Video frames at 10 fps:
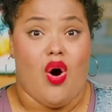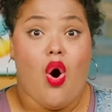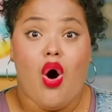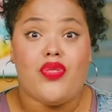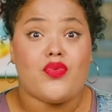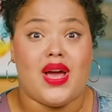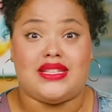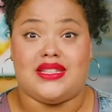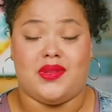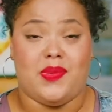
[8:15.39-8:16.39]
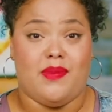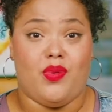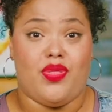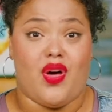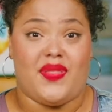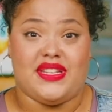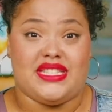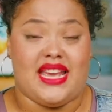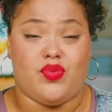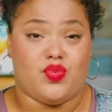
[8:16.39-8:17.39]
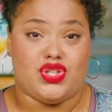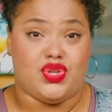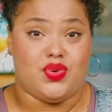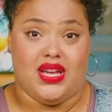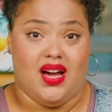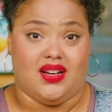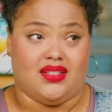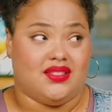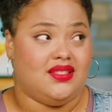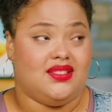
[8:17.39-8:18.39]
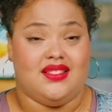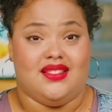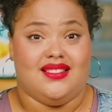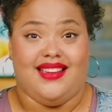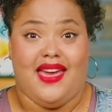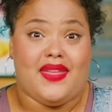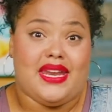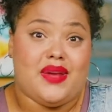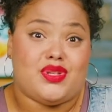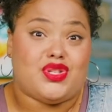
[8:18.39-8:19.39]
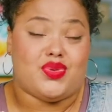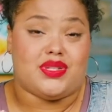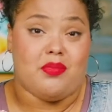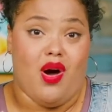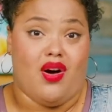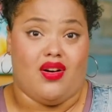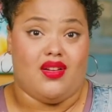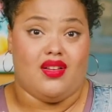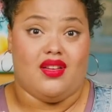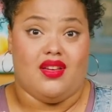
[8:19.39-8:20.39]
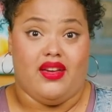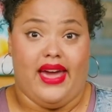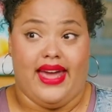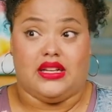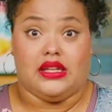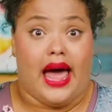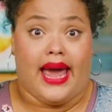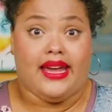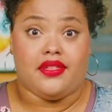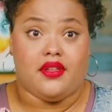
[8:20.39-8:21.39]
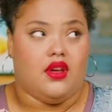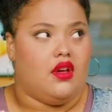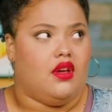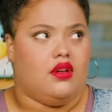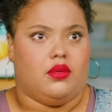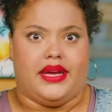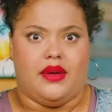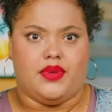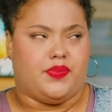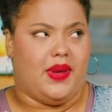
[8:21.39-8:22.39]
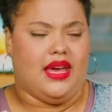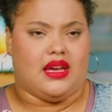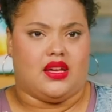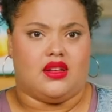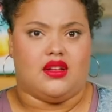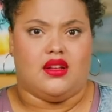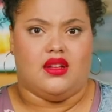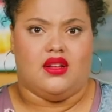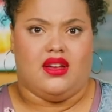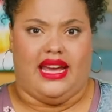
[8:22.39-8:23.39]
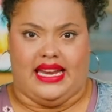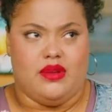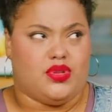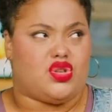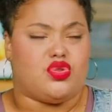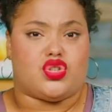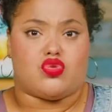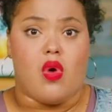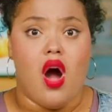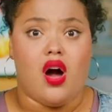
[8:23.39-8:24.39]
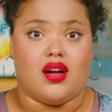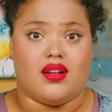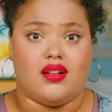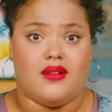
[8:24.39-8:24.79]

All the rest of the people thought that David was too young, and that he was too small. And Goliath, well, he was big, and he was too strong.